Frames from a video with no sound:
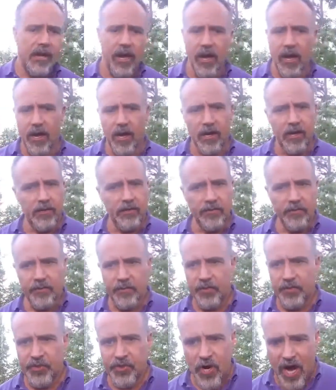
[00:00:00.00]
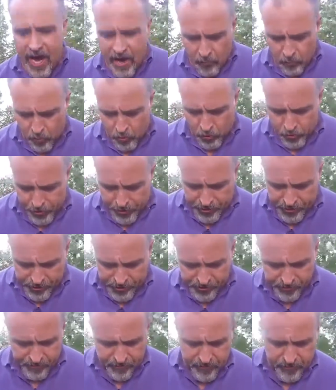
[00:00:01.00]
dry
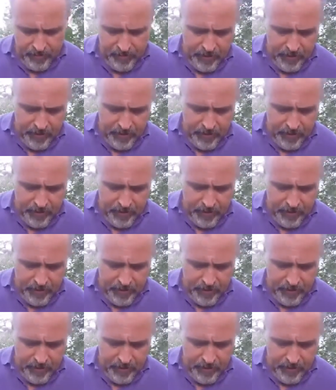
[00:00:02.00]
woods,